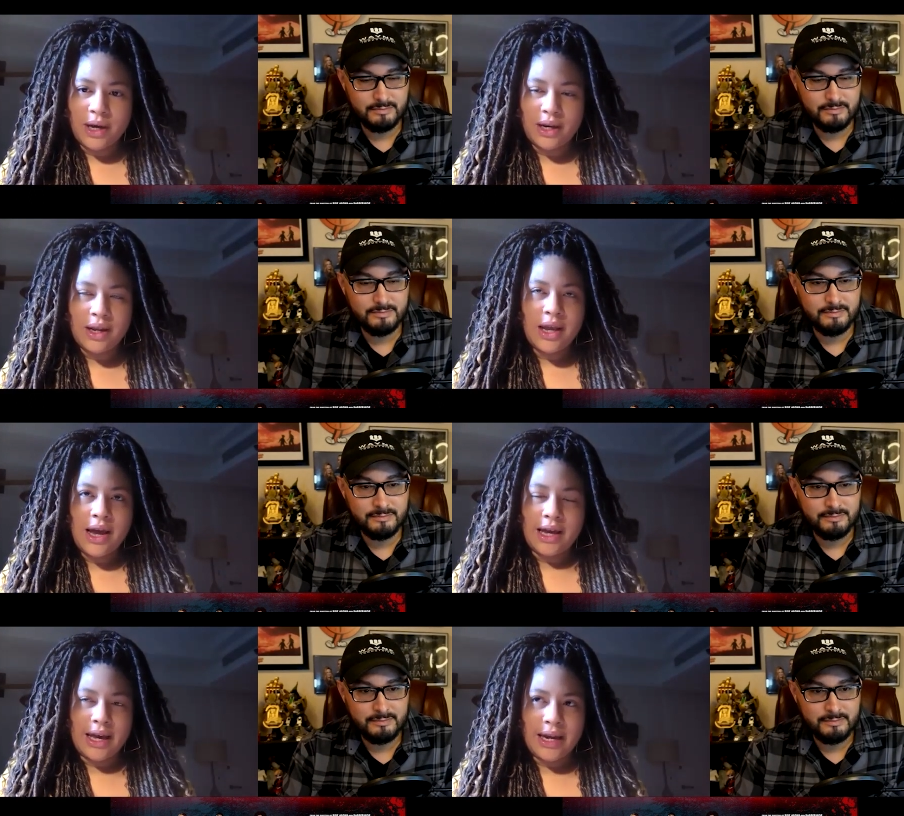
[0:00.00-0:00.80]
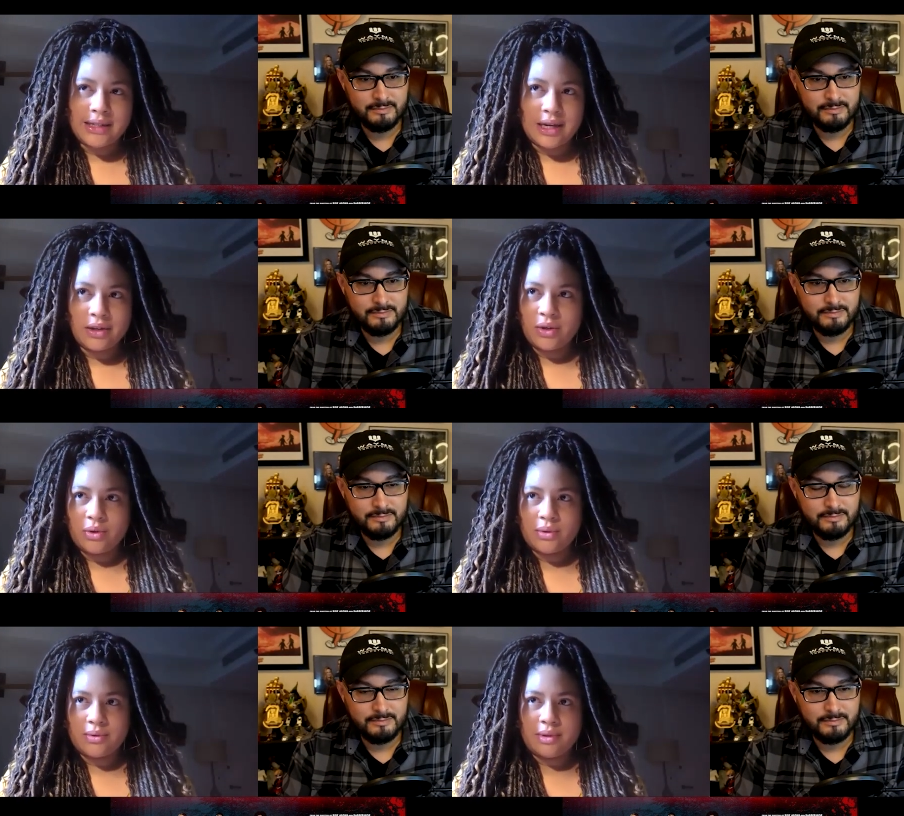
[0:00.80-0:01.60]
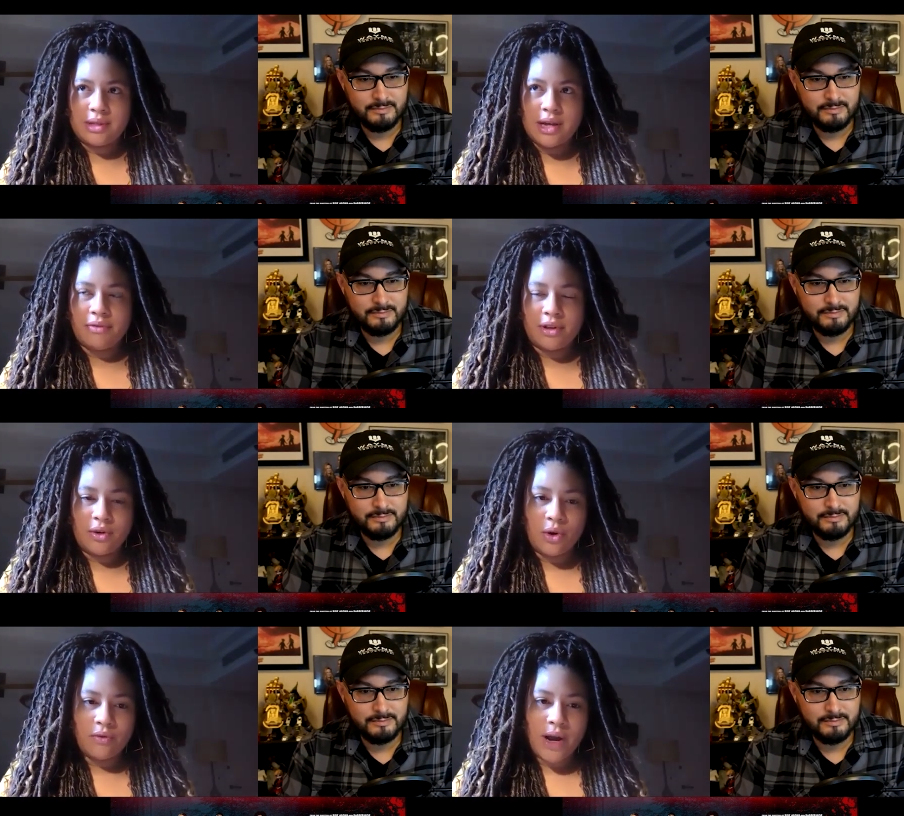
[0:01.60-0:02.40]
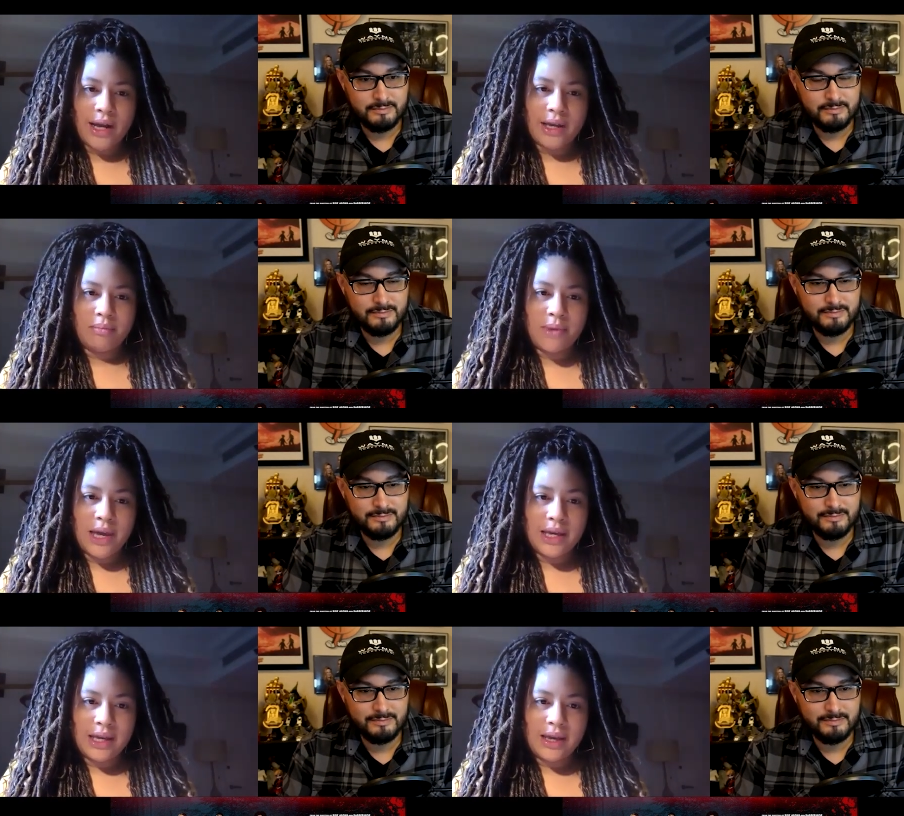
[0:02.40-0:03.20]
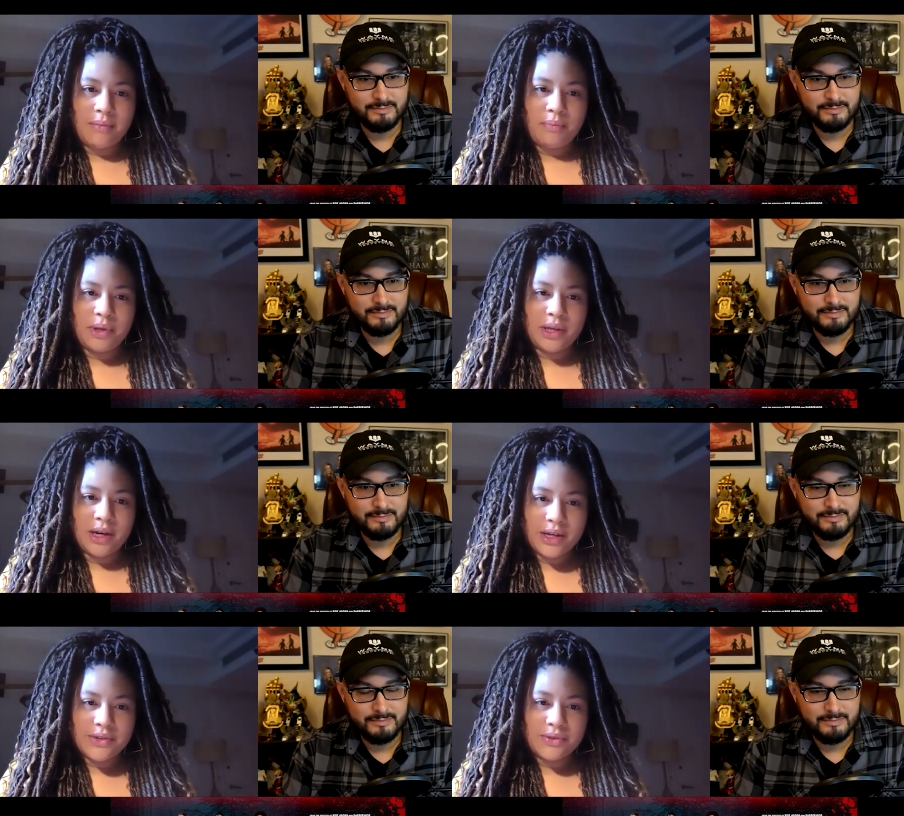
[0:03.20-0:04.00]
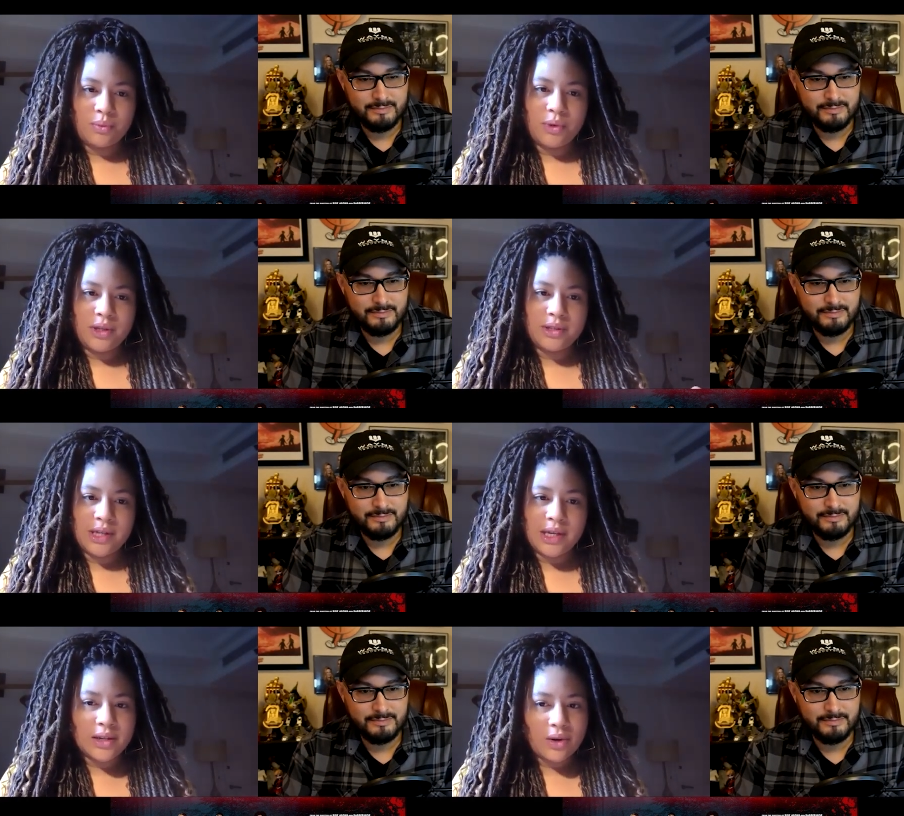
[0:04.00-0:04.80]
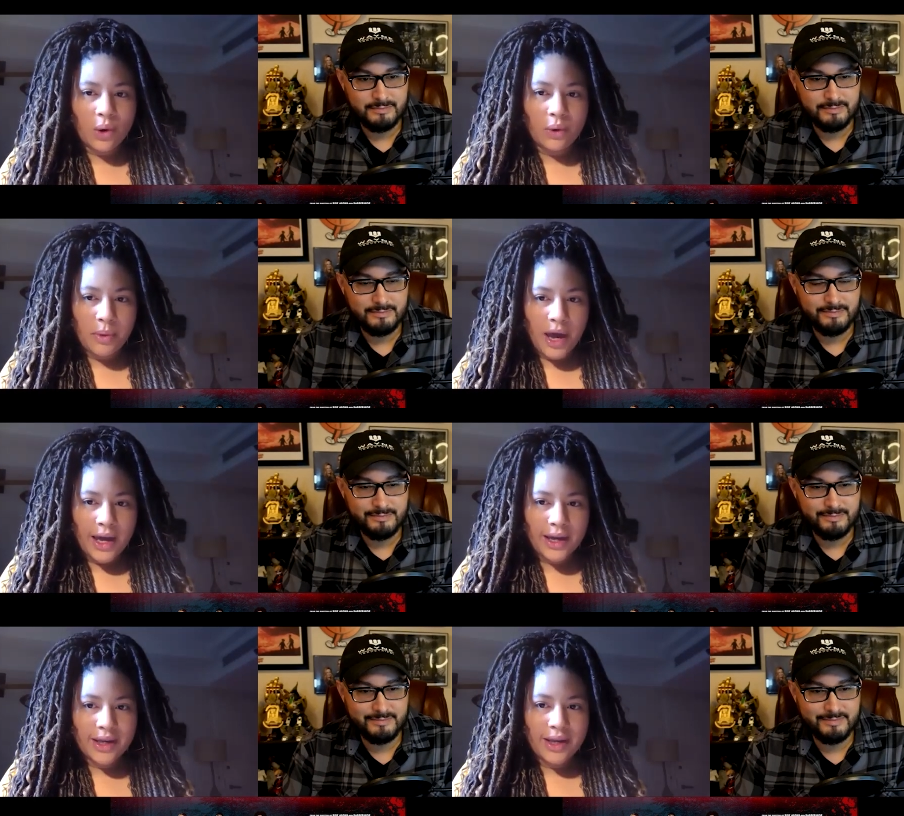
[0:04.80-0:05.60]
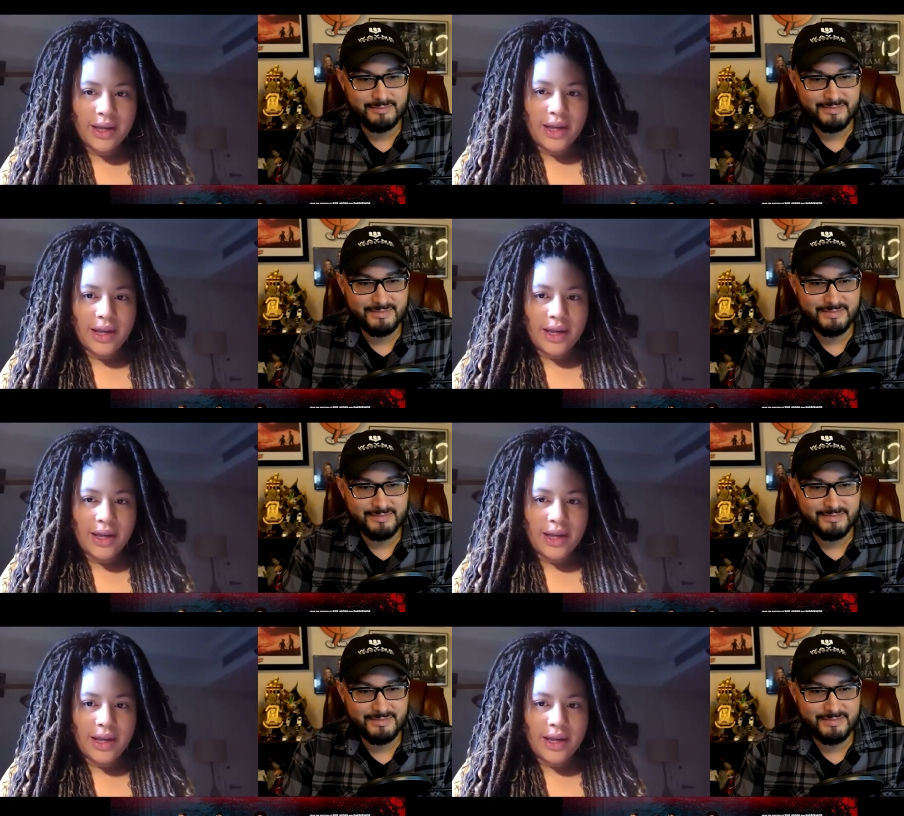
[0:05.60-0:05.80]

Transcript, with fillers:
Speaker 1: but I gotta tell you, it was definitely nerve-wracking making it because we didn't hold back.